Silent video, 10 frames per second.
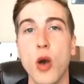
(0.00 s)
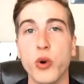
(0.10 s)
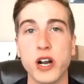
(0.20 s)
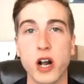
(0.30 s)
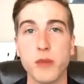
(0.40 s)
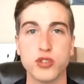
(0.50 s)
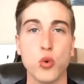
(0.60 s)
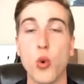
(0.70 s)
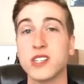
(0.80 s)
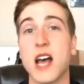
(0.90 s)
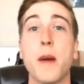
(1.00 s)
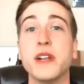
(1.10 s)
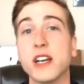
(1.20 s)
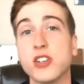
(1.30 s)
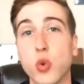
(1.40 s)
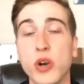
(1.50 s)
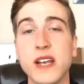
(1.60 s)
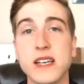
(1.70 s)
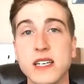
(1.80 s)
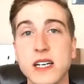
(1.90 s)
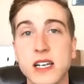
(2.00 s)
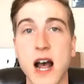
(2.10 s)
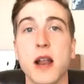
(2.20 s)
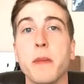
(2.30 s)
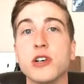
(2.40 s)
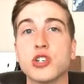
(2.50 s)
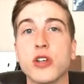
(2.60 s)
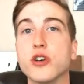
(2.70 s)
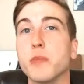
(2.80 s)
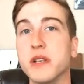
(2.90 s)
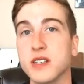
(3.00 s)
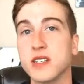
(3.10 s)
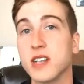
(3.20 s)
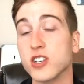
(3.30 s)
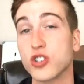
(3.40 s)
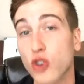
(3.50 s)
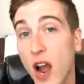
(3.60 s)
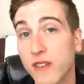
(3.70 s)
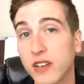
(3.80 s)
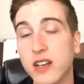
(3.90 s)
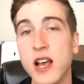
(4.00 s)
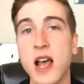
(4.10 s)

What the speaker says: when it comes to what's happening in 2018 and how to make sure that your business stays thriving